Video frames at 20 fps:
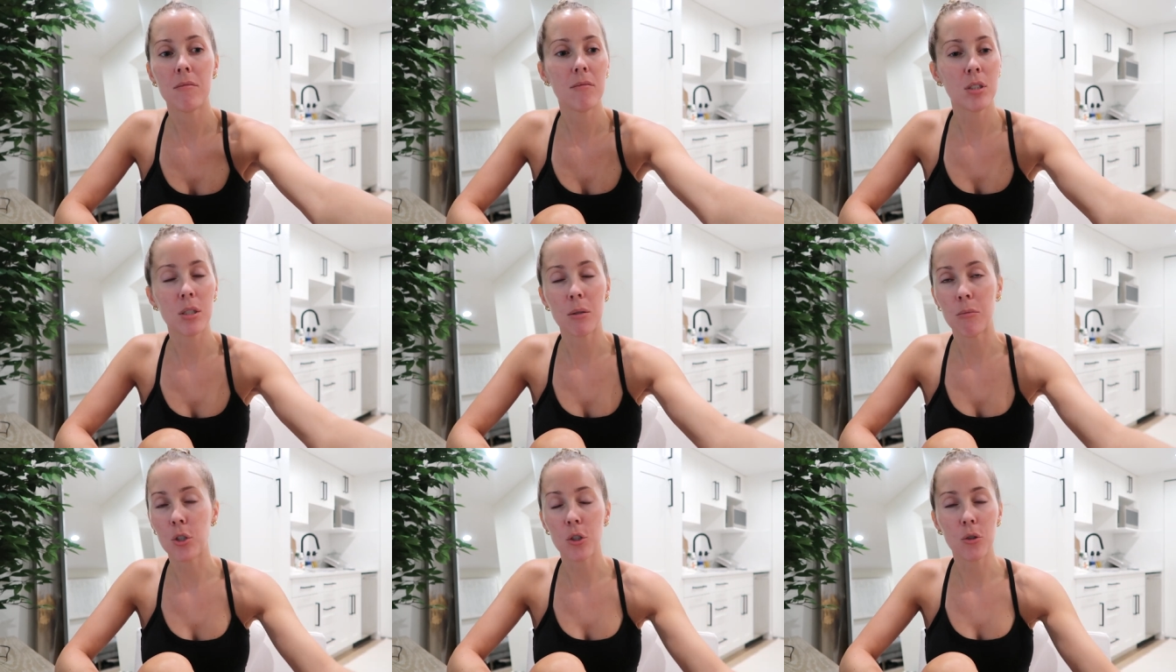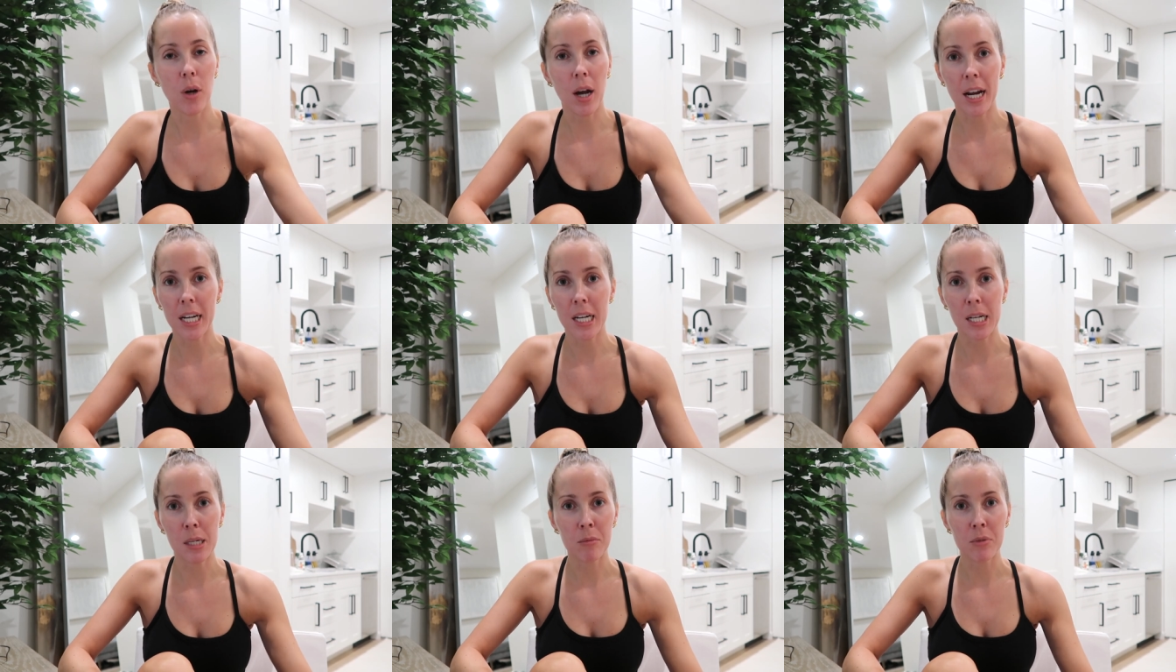some new
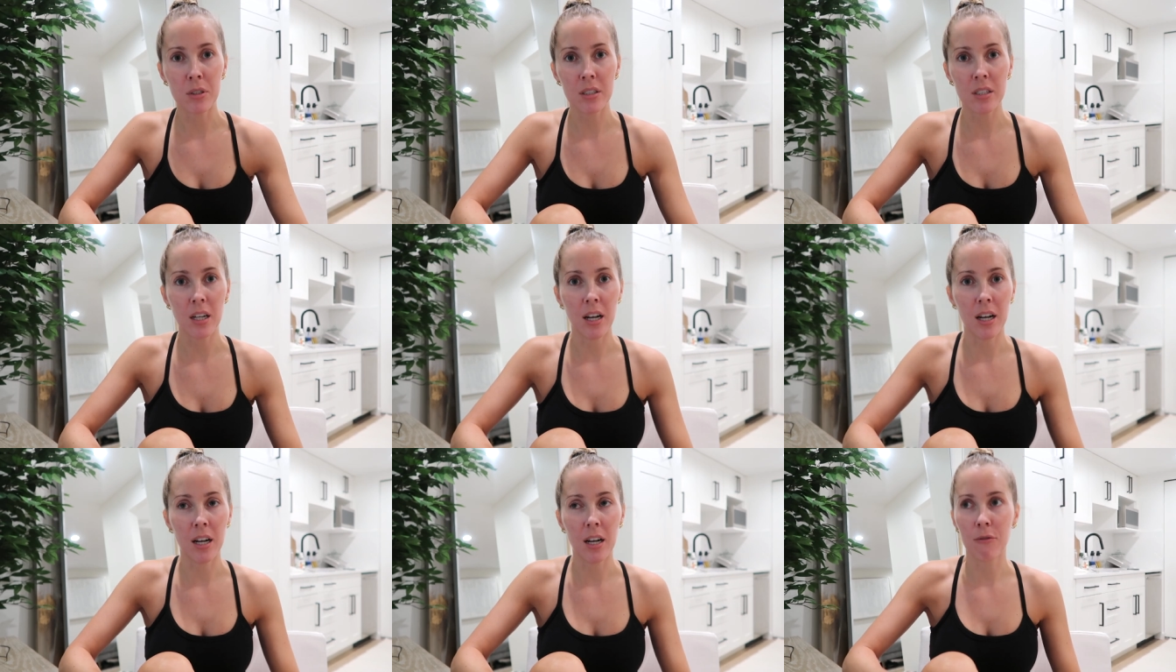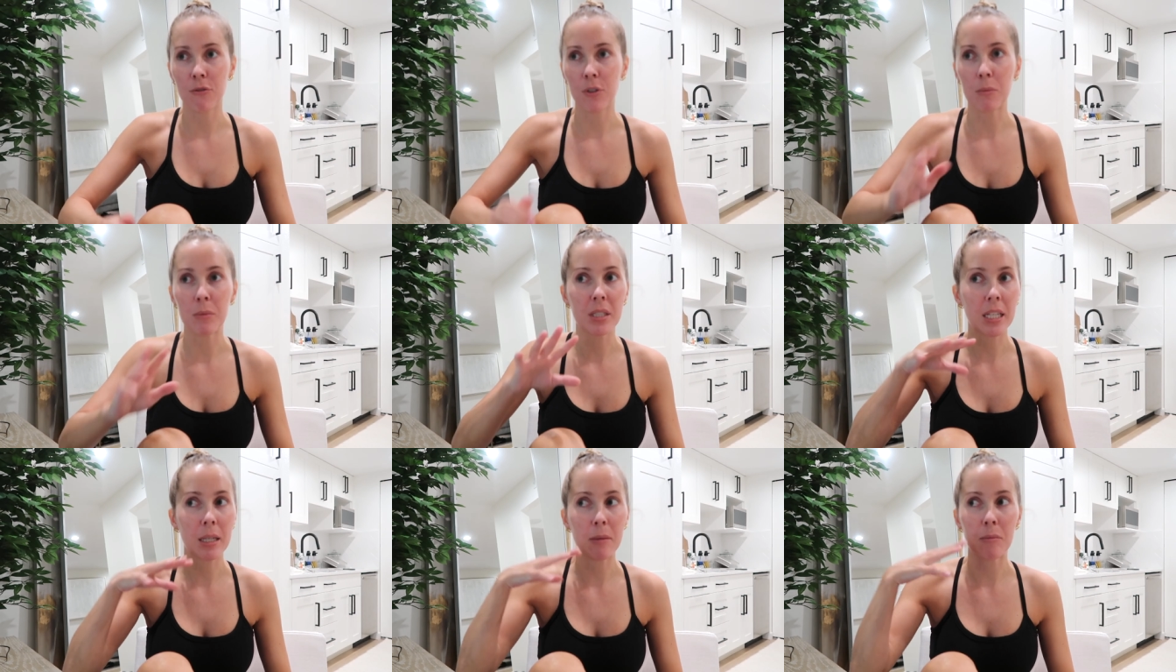items um,
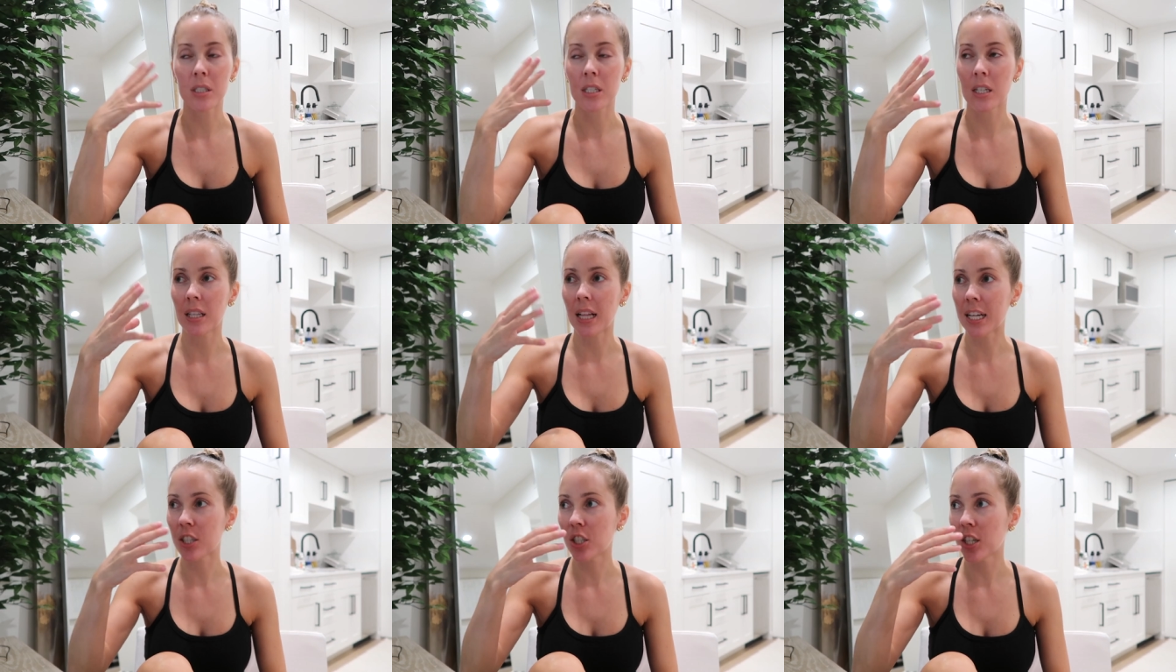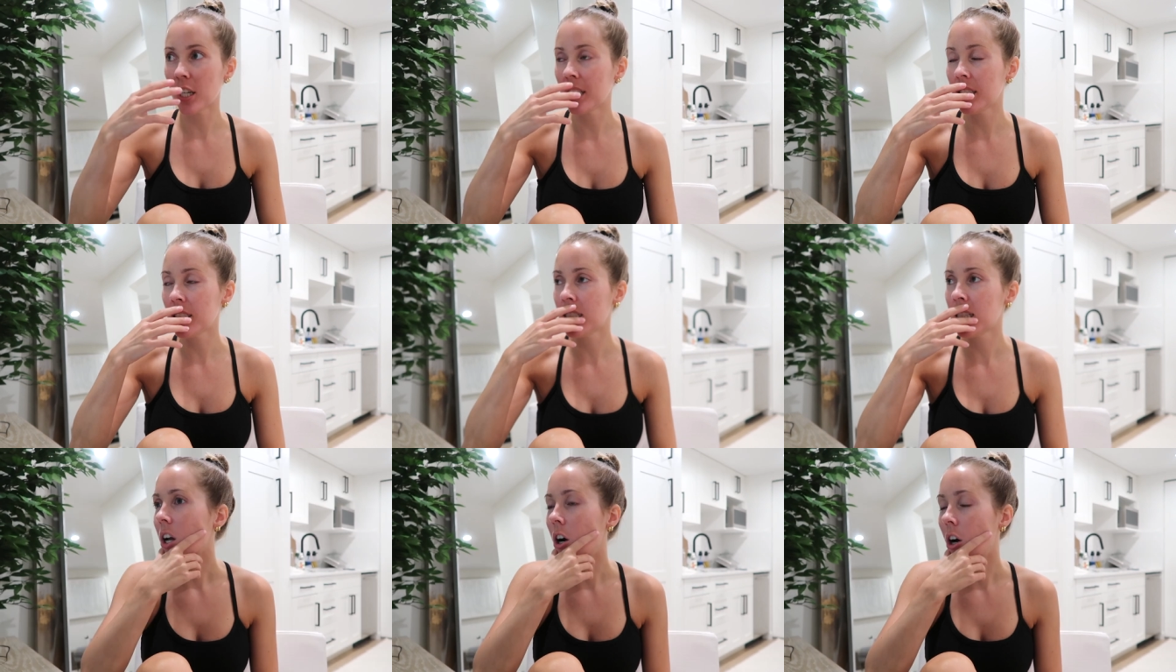from Skims
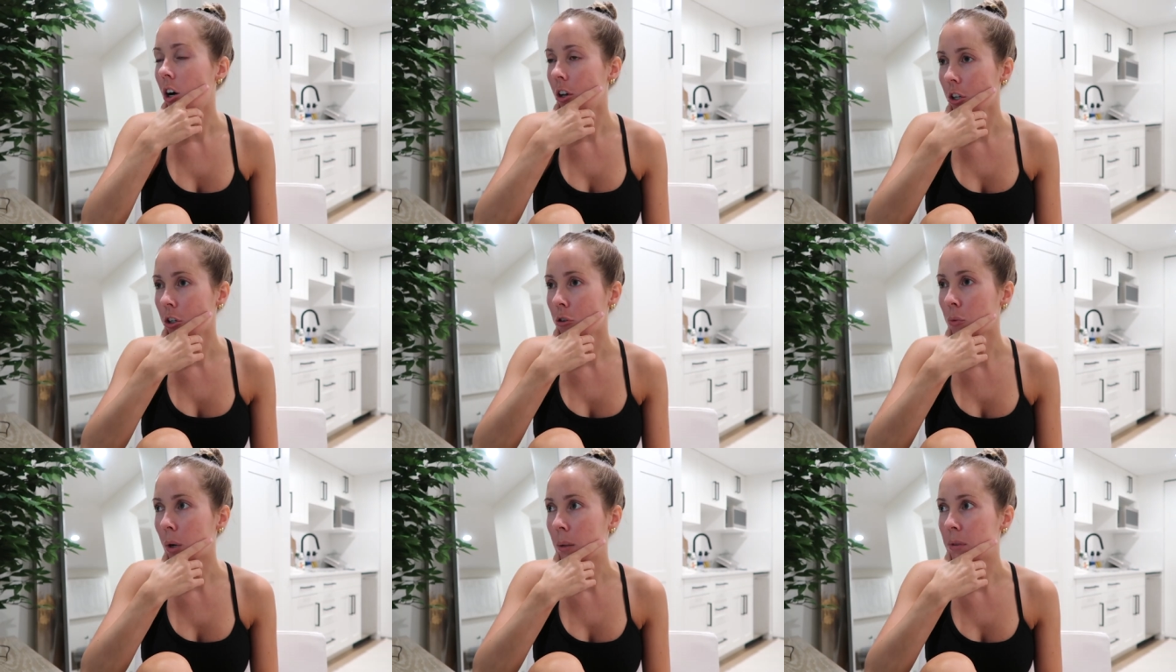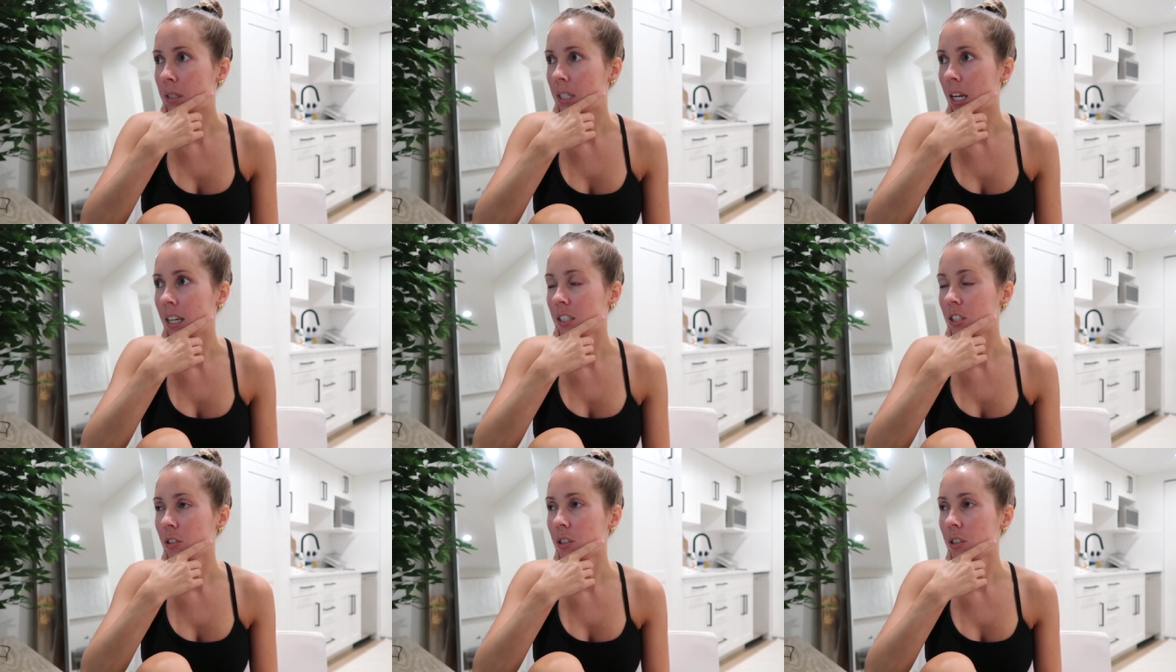collections on their website.